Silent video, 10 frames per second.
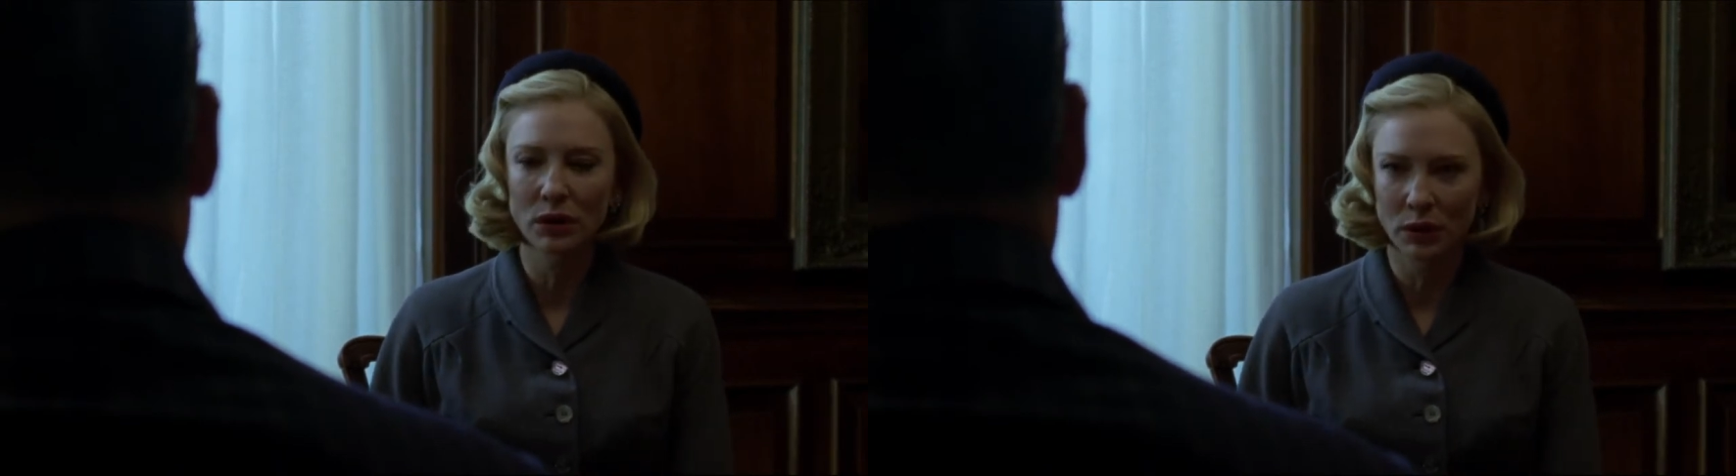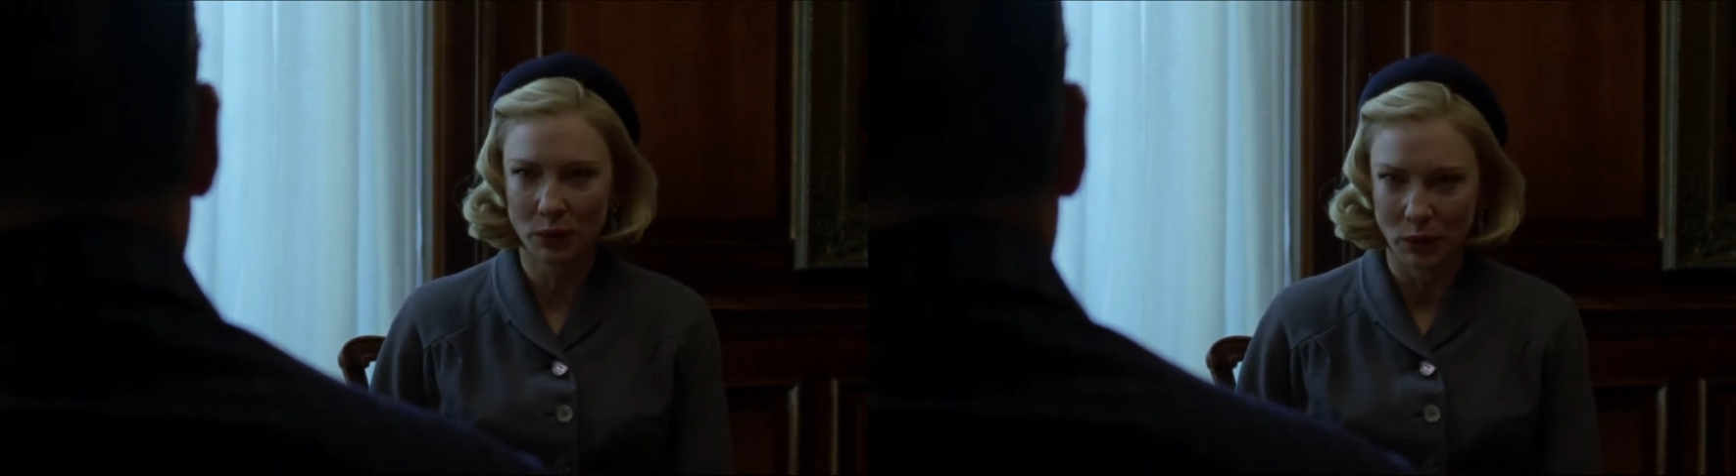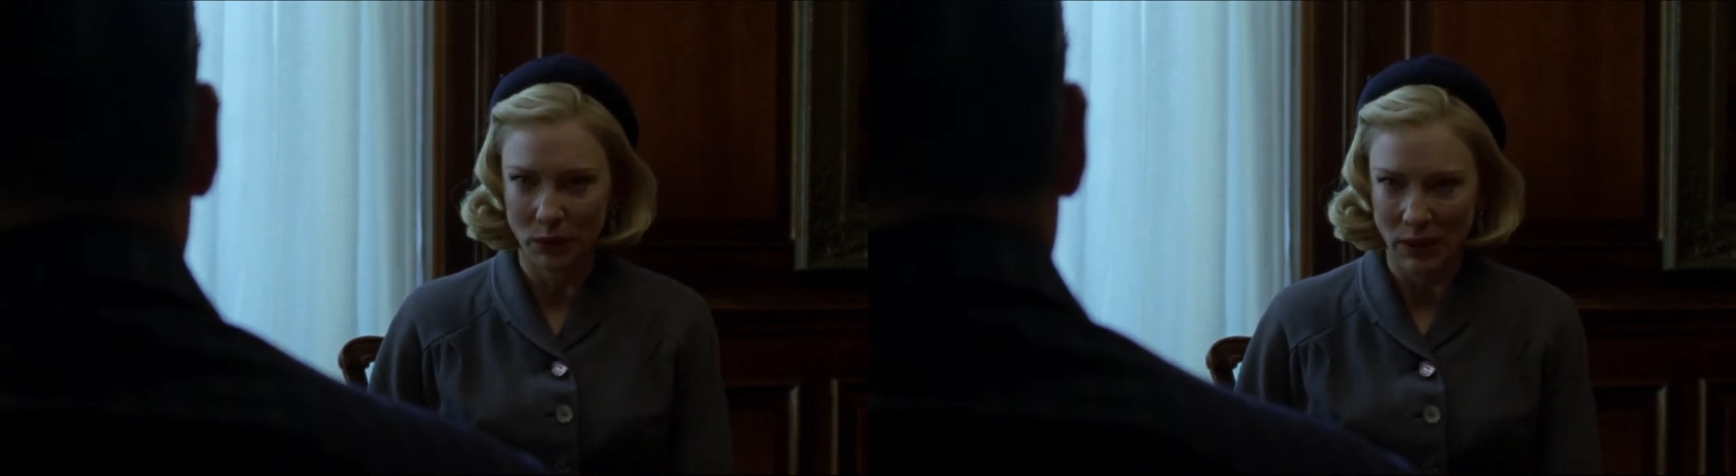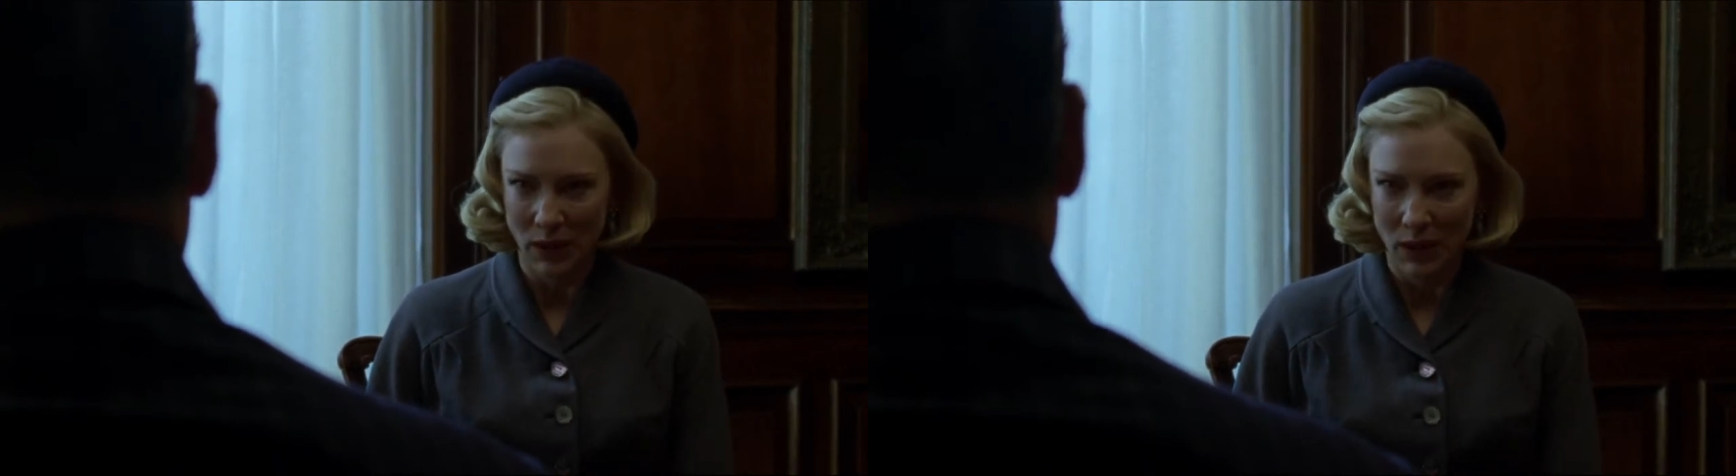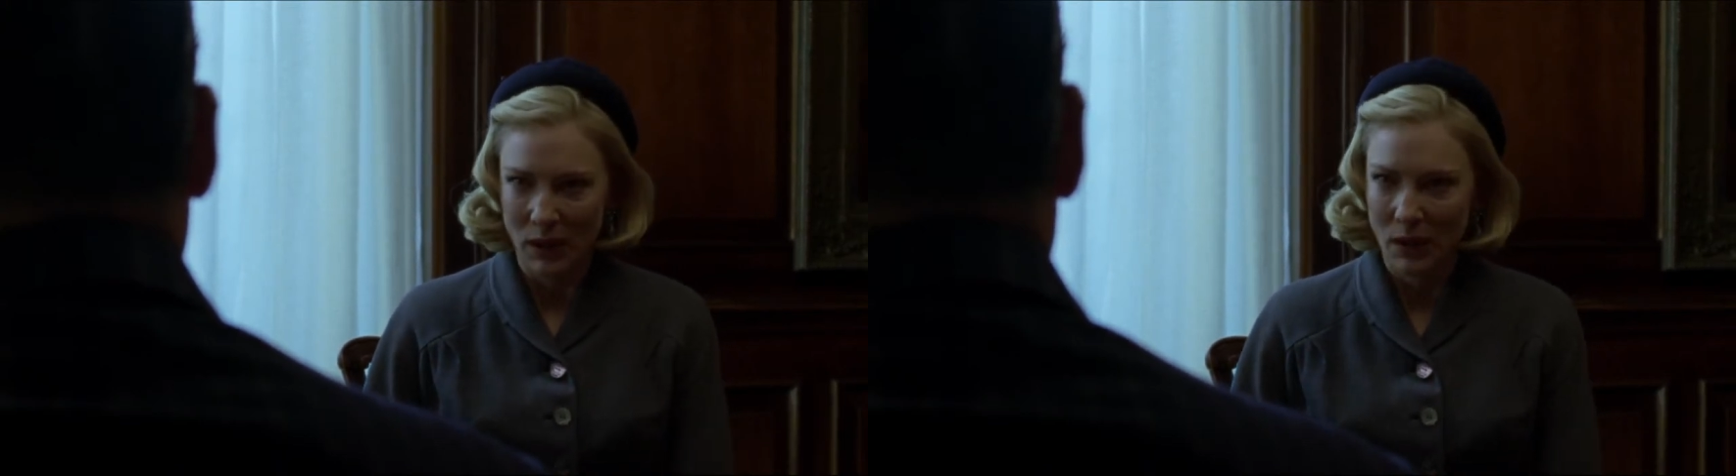clue
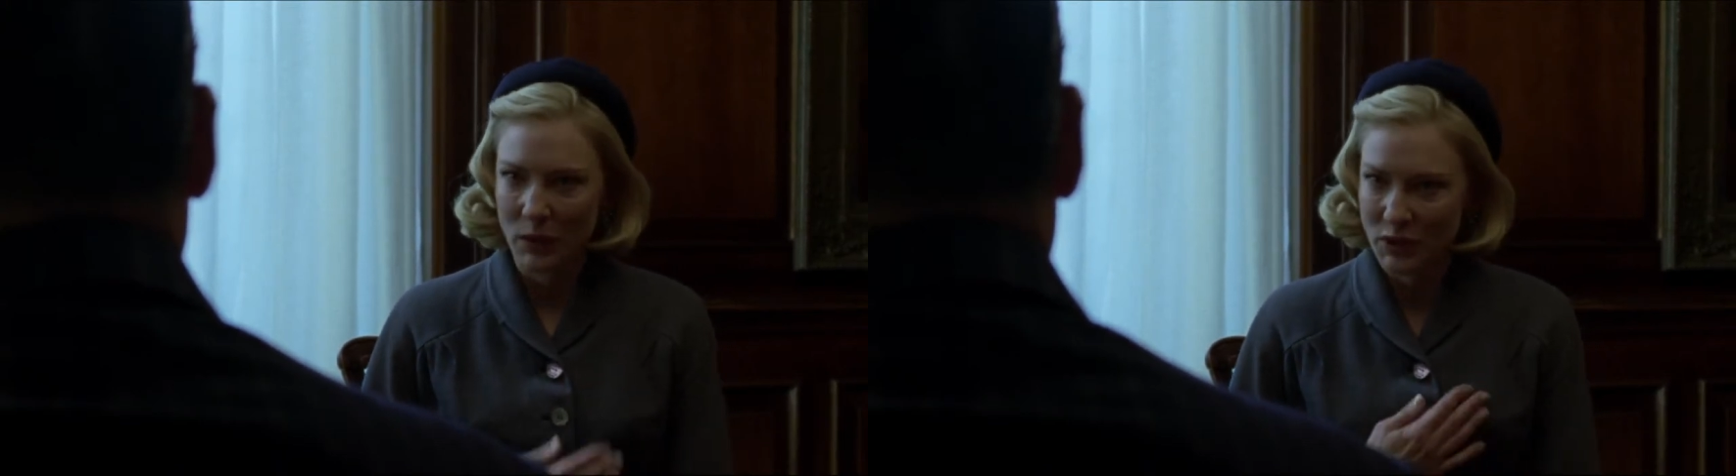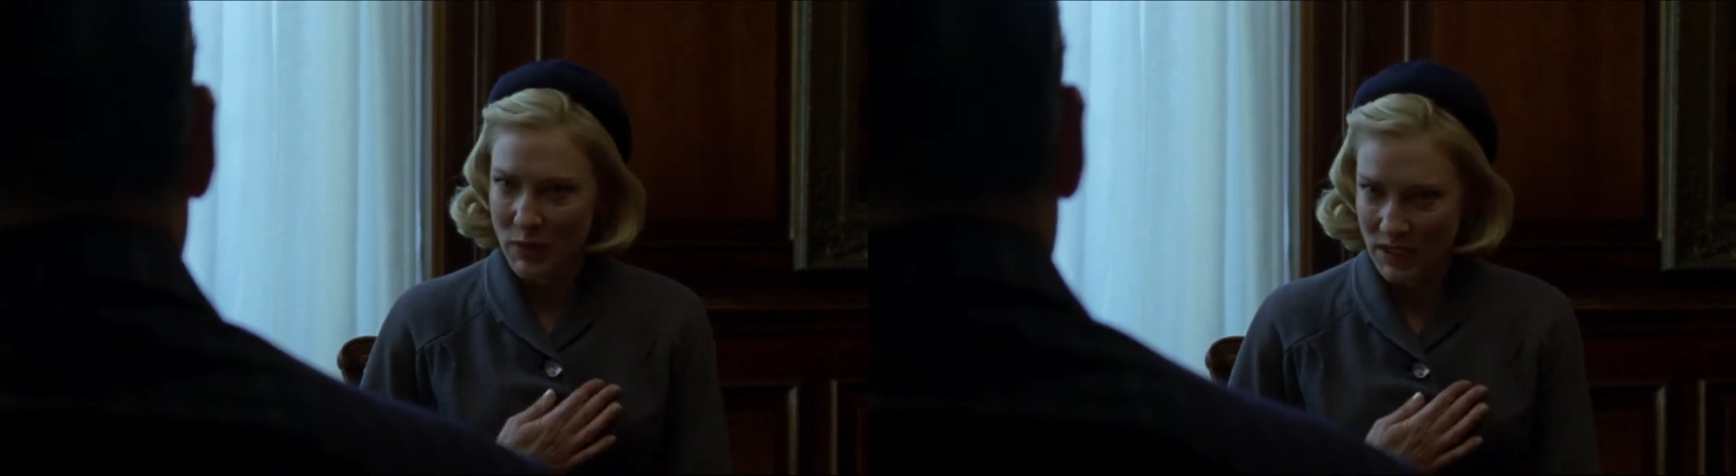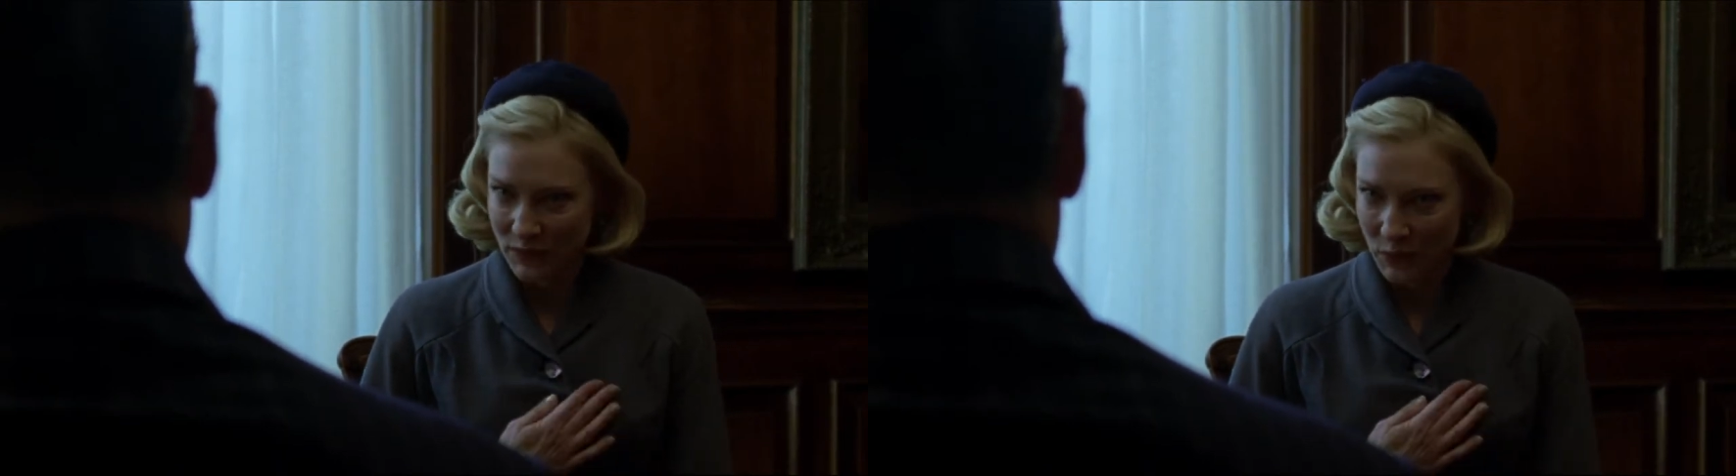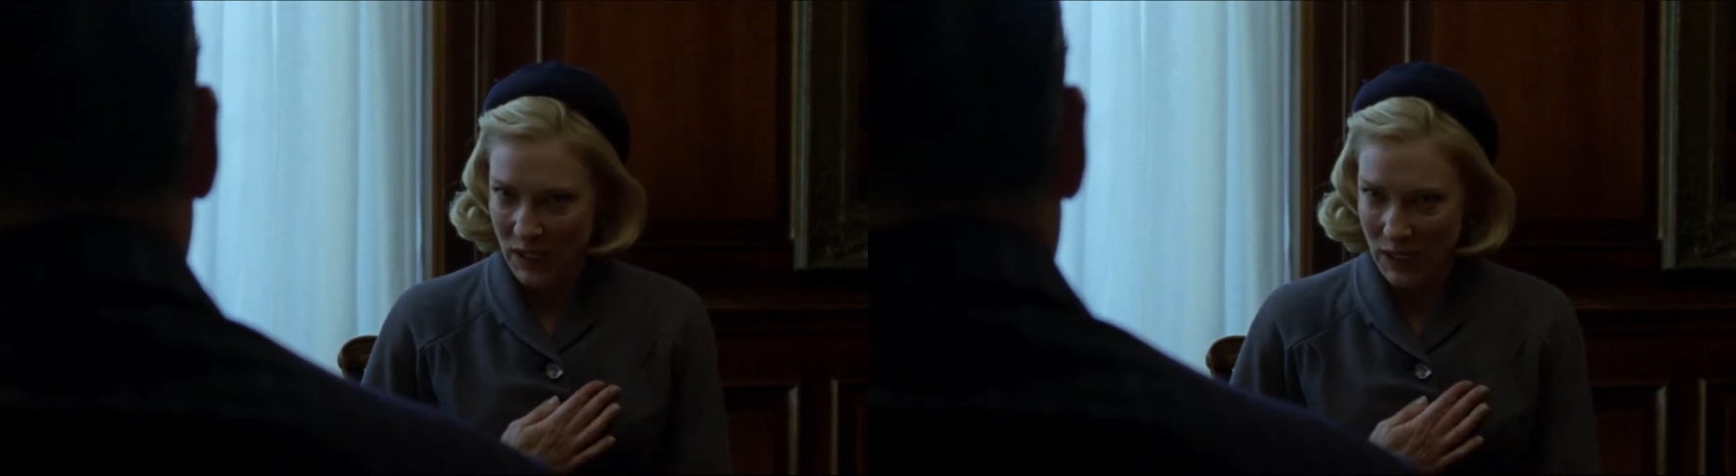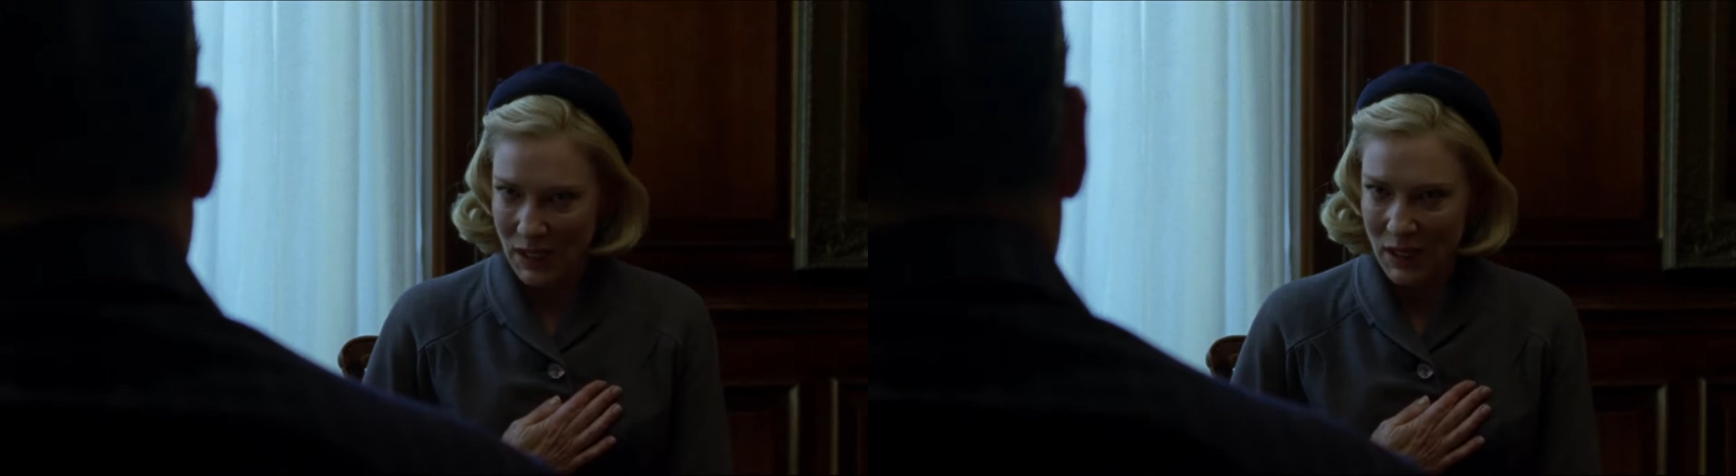what is best for
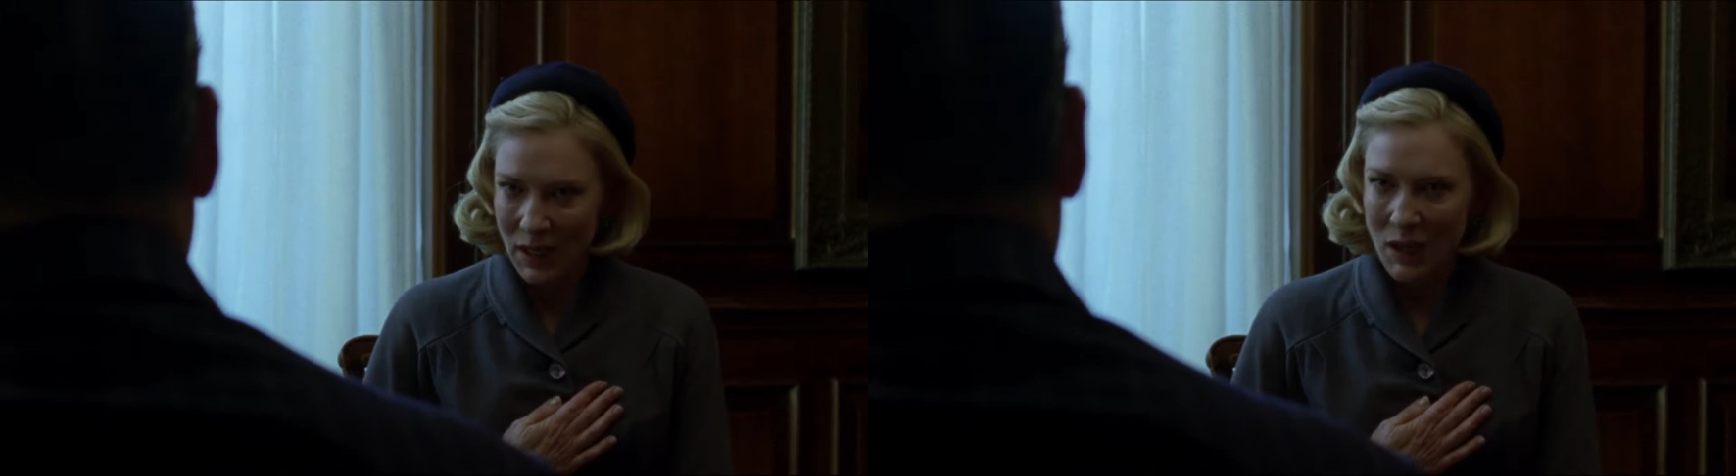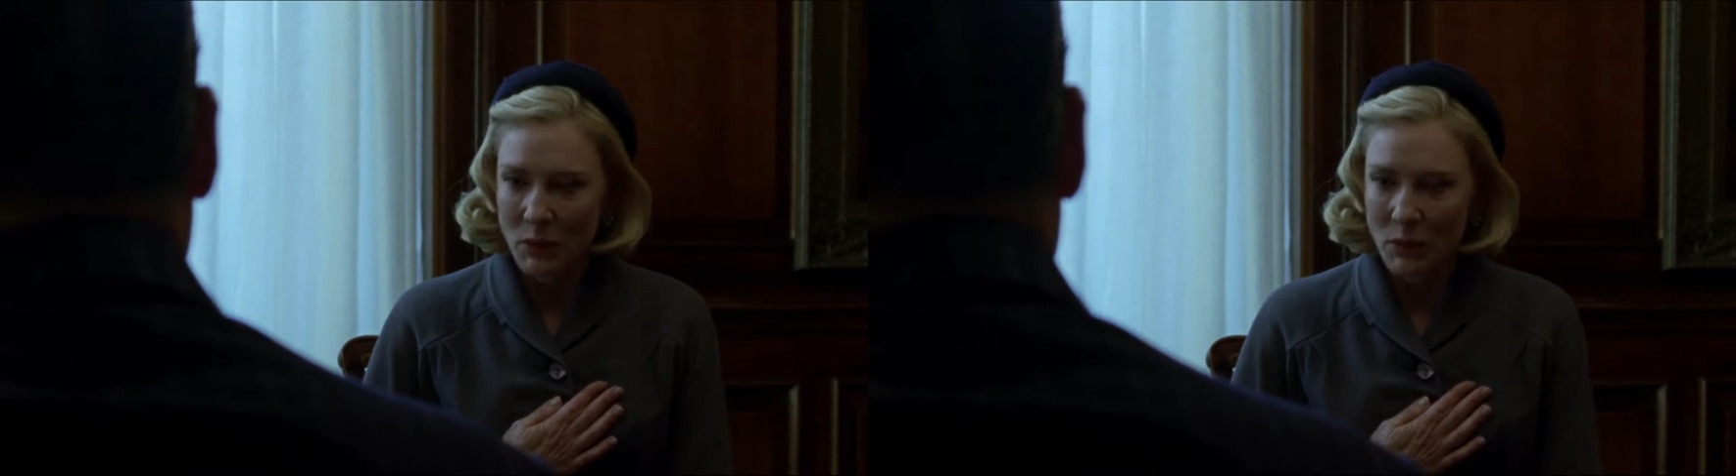me,